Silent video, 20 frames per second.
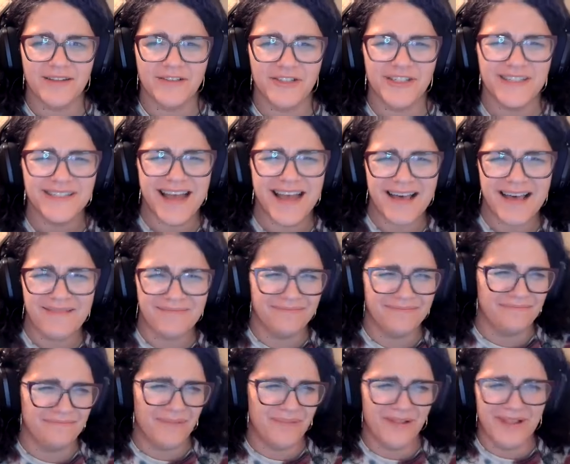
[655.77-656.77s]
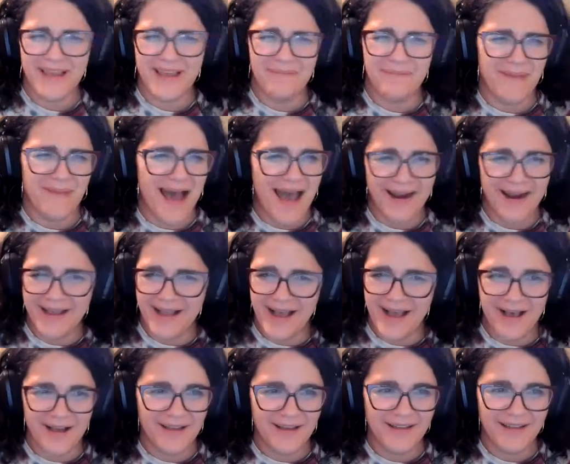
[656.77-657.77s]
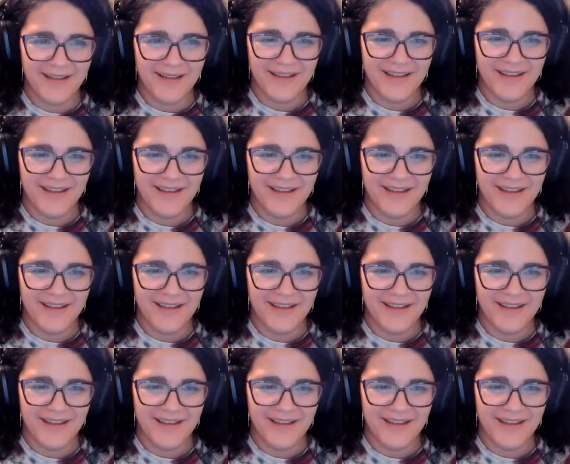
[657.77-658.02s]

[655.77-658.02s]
she's not playing Monica.